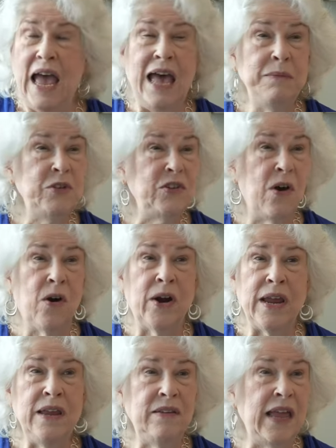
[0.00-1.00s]
I'm
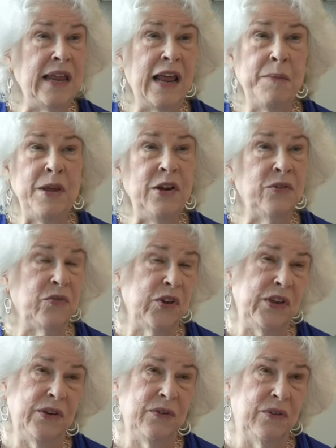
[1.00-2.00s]
sorry and I'm here for
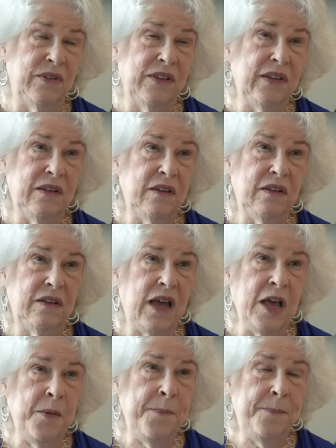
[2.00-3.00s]
you.
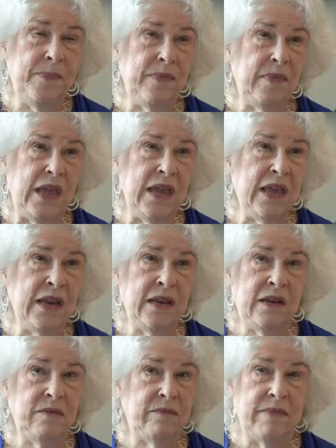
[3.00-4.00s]
Um,
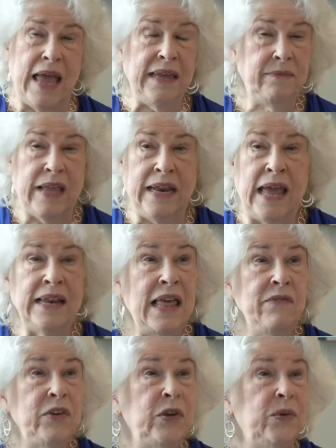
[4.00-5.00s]
and, and I
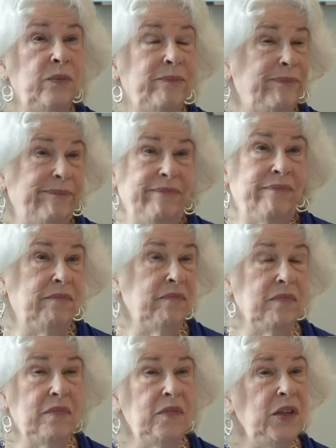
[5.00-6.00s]
love you.
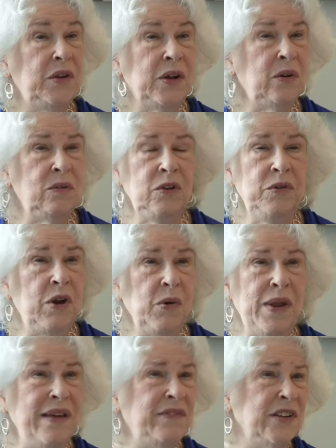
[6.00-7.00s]
Mm-hmm. You know, you
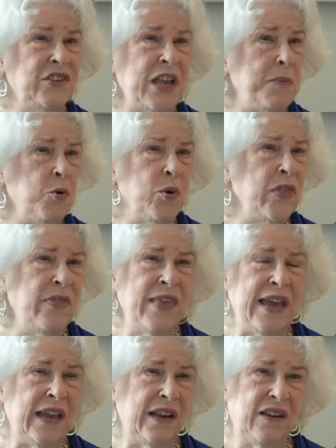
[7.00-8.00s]
don't have to say more than
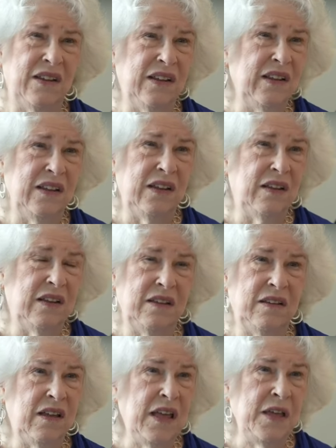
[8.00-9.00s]
that. Right,
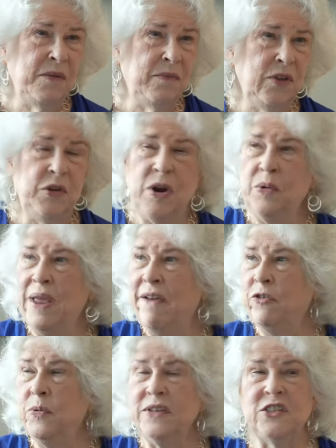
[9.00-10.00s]
absolutely. Um, you don't
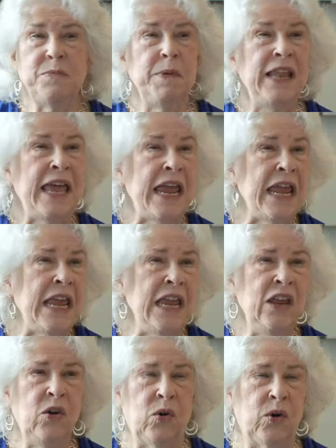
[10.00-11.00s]
have to
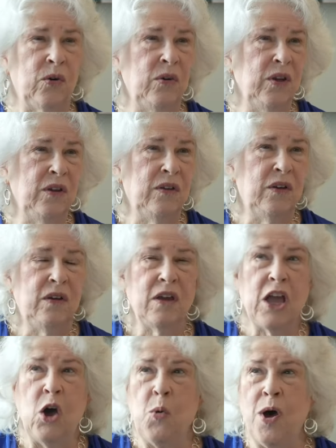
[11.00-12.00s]
explain or
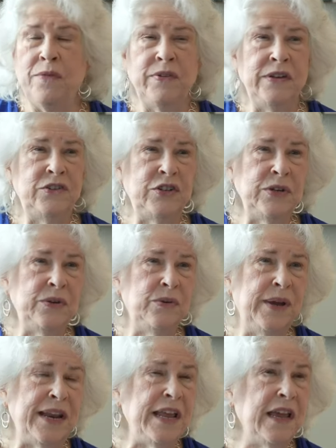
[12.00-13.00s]
go off
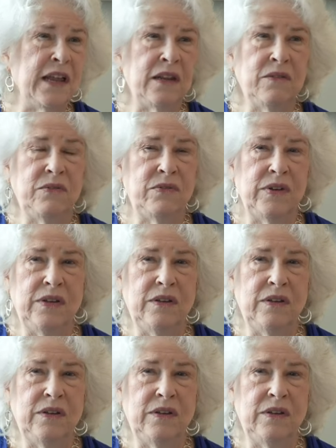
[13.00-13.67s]
into any kind of